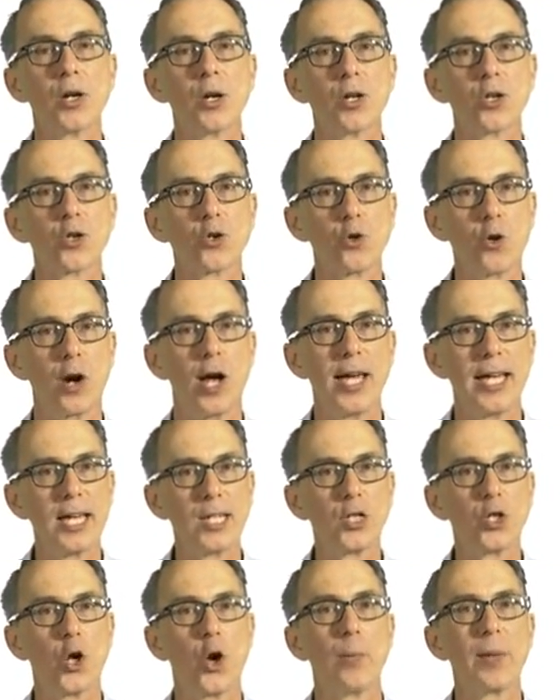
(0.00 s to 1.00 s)

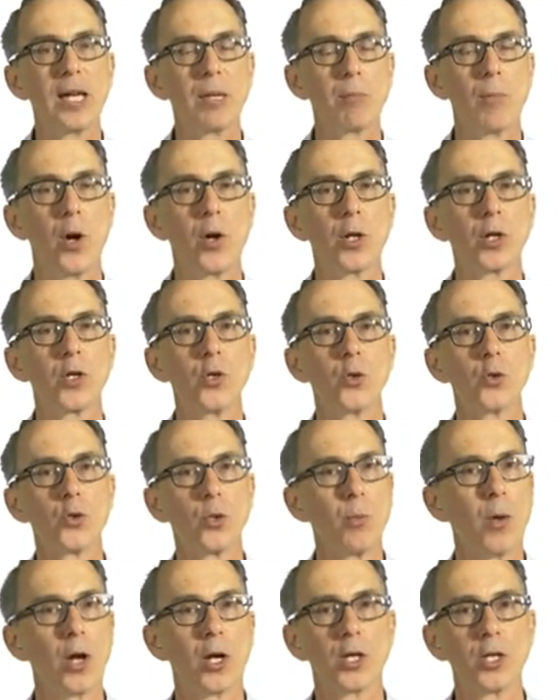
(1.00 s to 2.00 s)
triatomic molecules
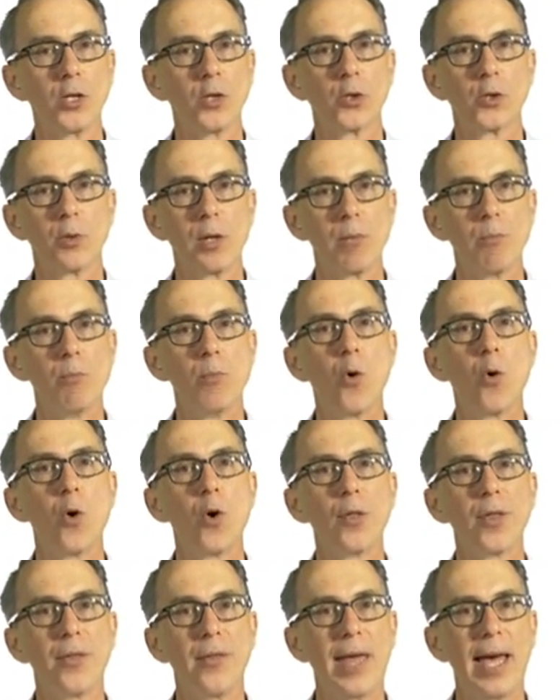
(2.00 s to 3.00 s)
or molecules with
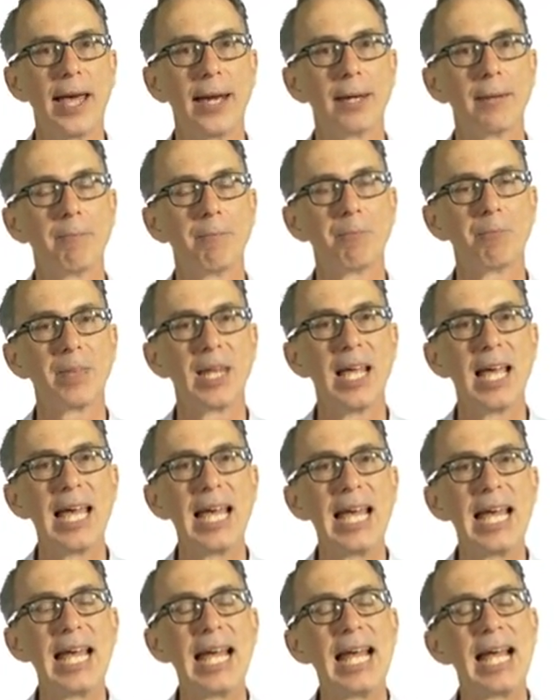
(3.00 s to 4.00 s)
more than that
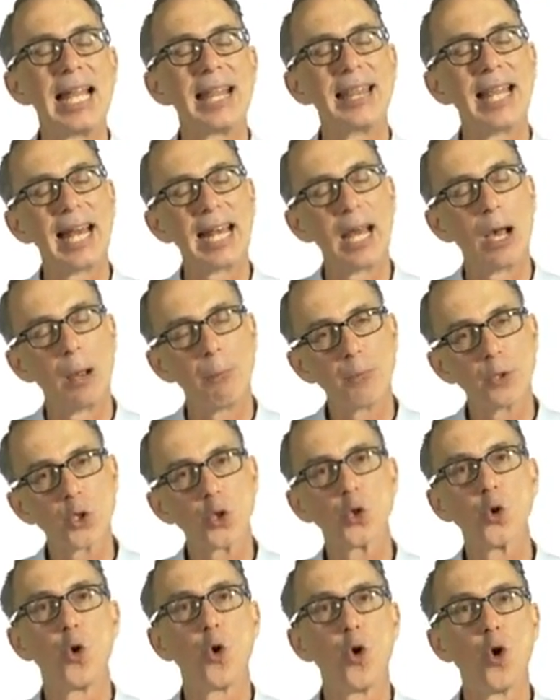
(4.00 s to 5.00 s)

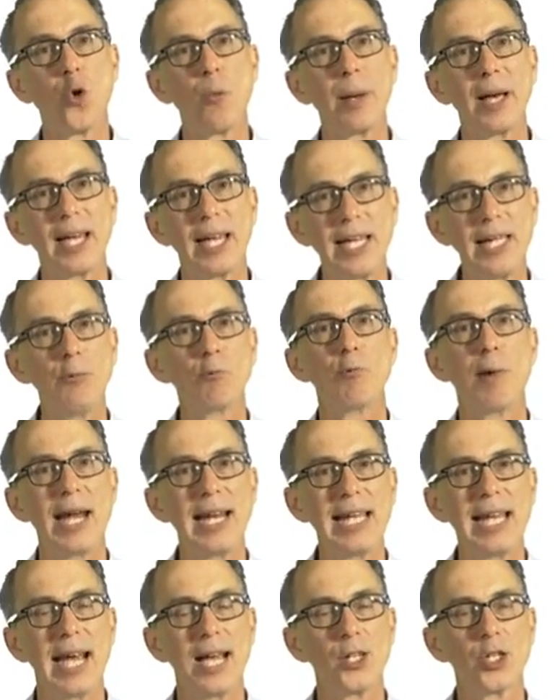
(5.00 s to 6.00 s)
absorb heat
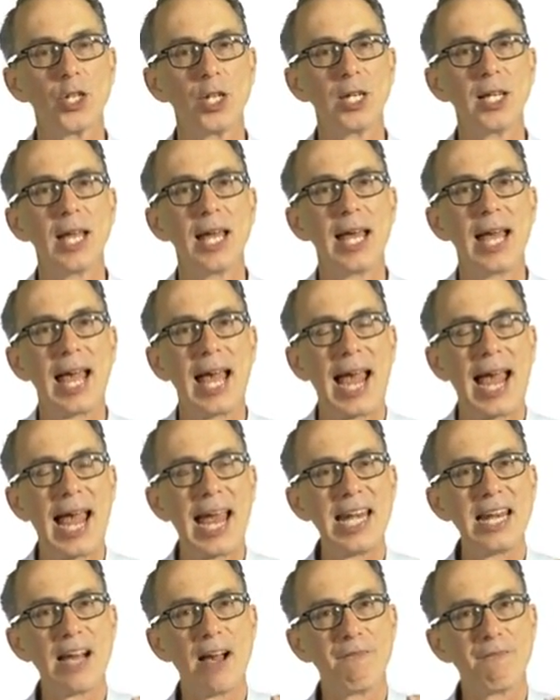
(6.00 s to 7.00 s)
radiation
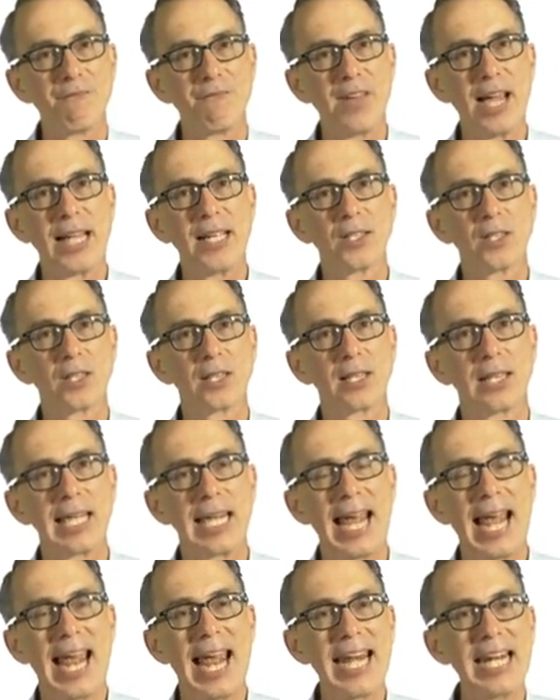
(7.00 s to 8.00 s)
and affect
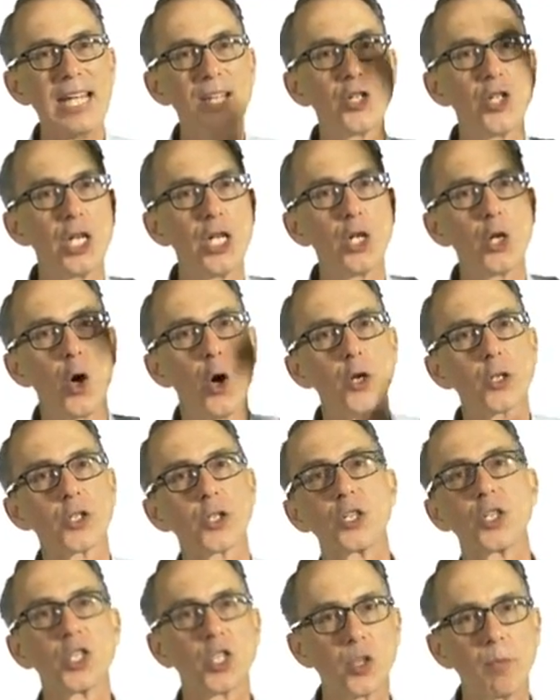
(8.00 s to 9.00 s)
the energy loss
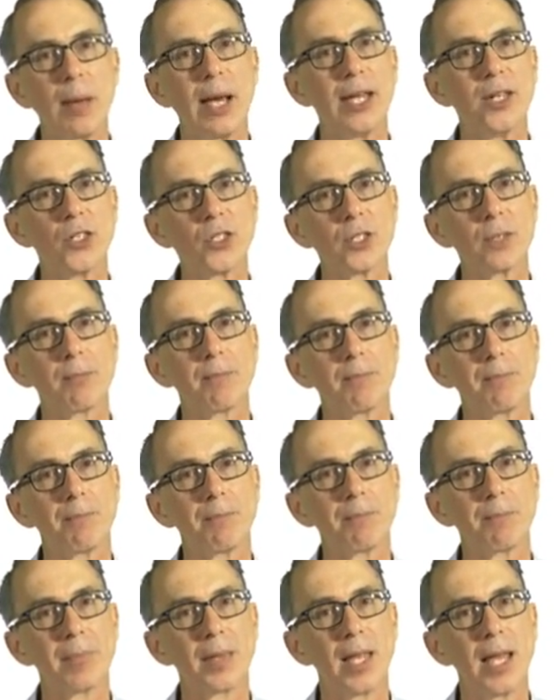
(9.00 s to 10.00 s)
to space.
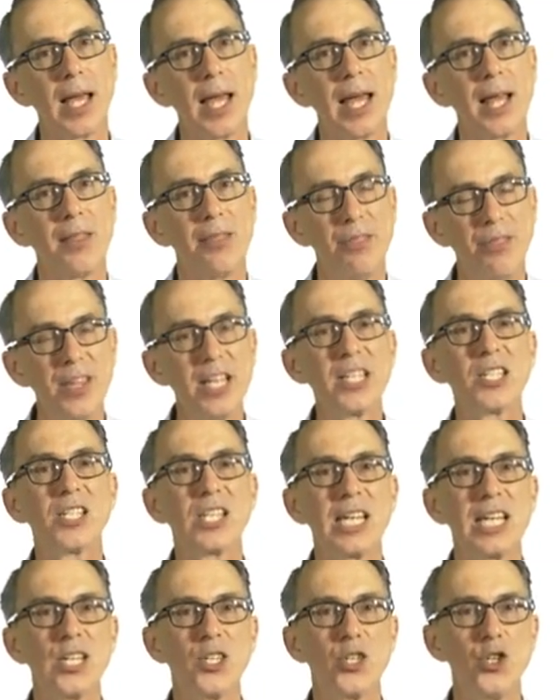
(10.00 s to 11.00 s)
This
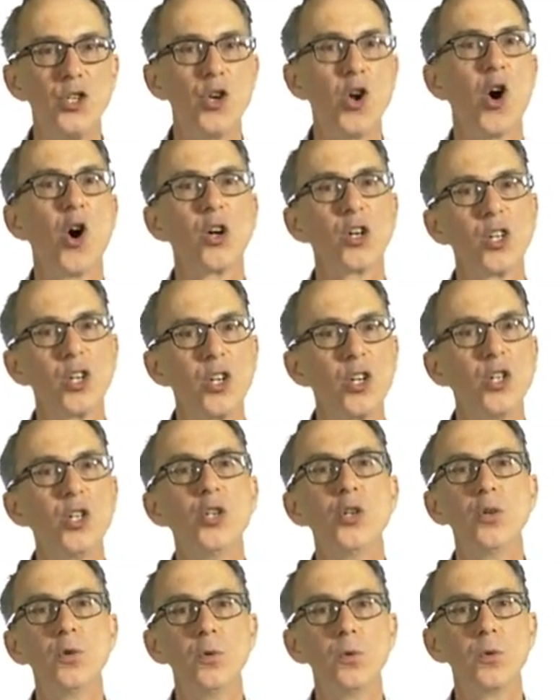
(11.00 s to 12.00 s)
is not
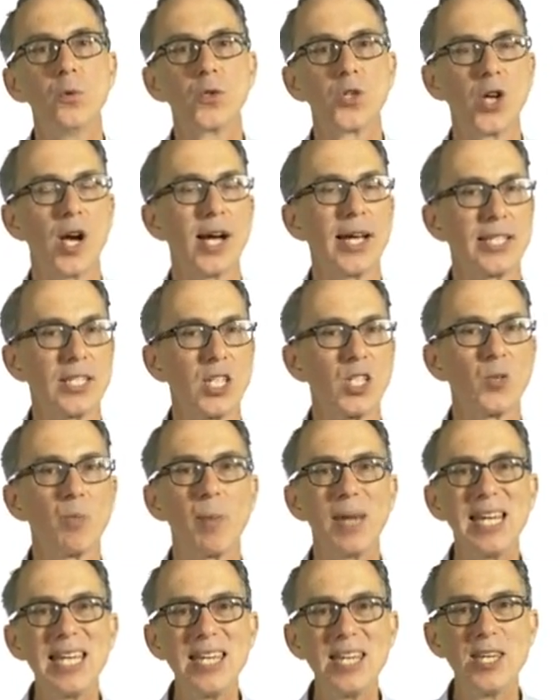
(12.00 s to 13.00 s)
new science. It's
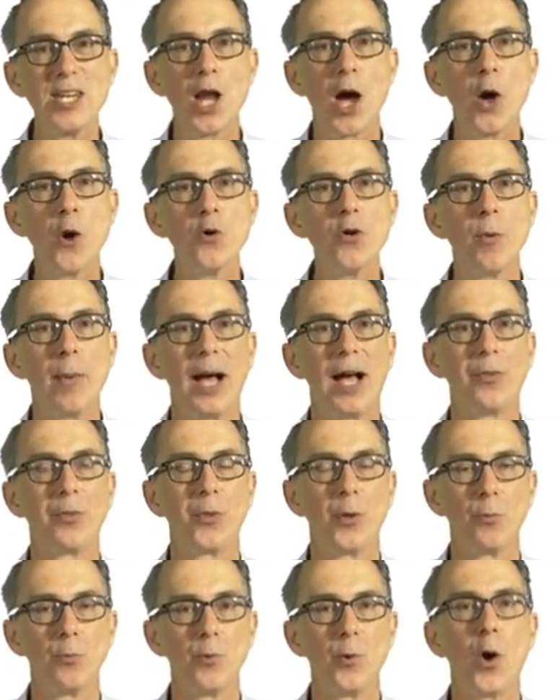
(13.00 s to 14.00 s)
been known about.
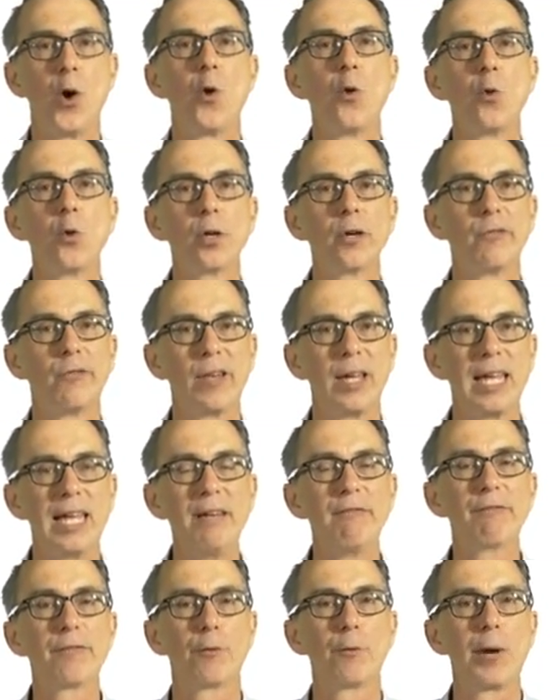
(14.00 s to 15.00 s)
The role of
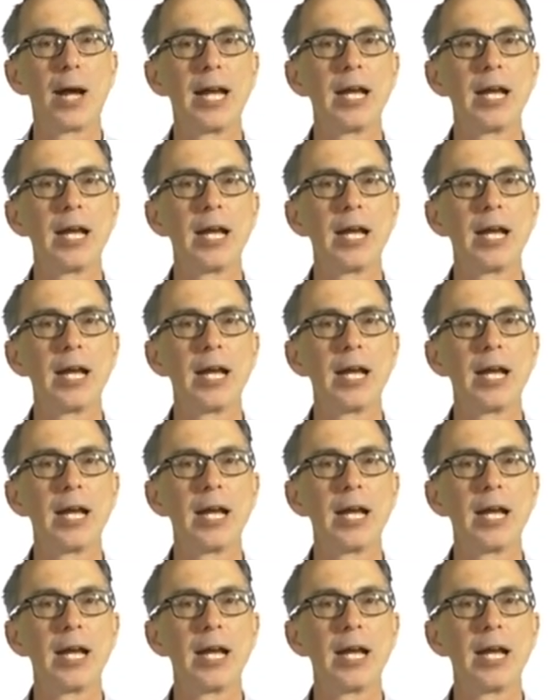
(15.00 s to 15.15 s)
infrared